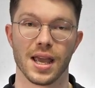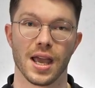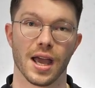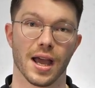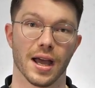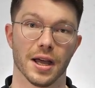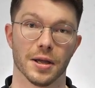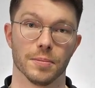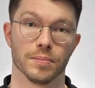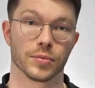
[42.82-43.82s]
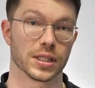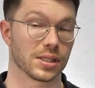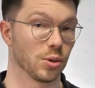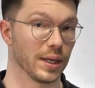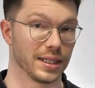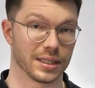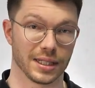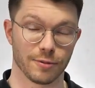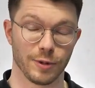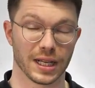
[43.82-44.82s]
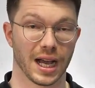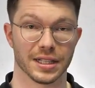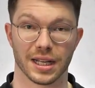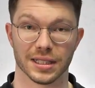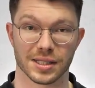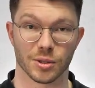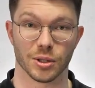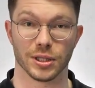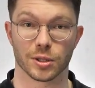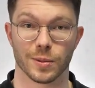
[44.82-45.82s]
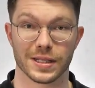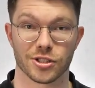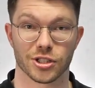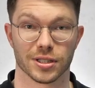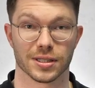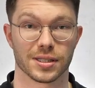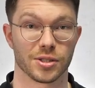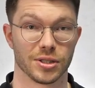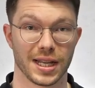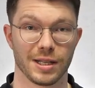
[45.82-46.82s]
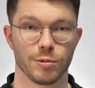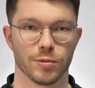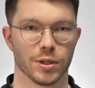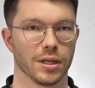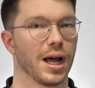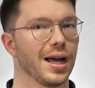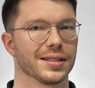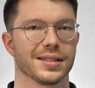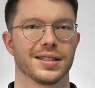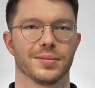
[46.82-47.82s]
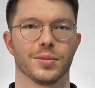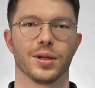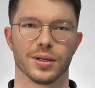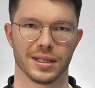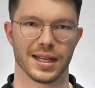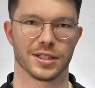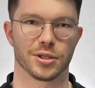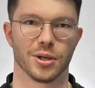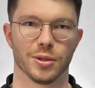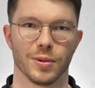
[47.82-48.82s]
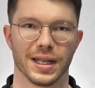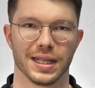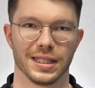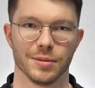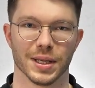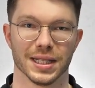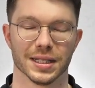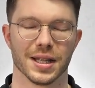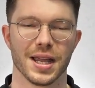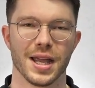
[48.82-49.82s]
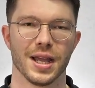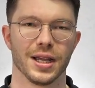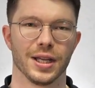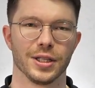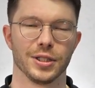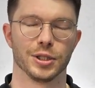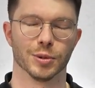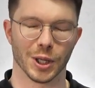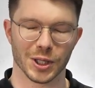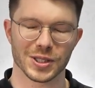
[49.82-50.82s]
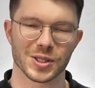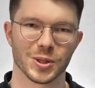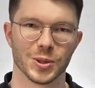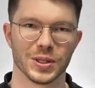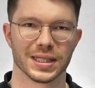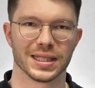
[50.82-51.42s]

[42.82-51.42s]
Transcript: And if we can't answer all your questions today, we will answer them later on via email. You will also